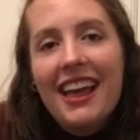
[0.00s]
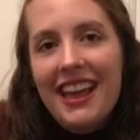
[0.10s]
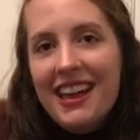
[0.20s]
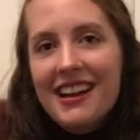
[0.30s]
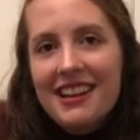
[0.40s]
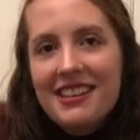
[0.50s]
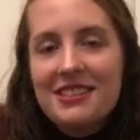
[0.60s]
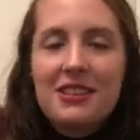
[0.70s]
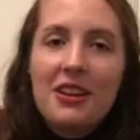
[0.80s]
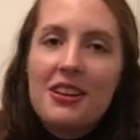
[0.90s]
Hey
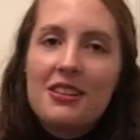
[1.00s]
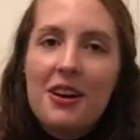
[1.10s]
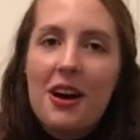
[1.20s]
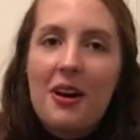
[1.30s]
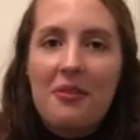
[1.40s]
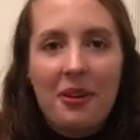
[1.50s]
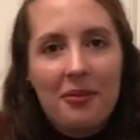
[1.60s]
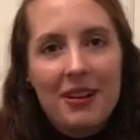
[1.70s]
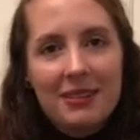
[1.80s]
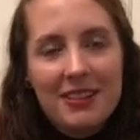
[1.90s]
guys,
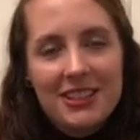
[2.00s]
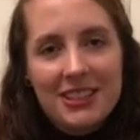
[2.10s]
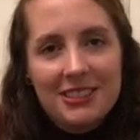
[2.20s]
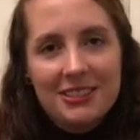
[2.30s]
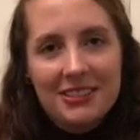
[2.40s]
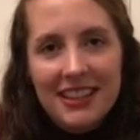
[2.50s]
welcome back to my channel.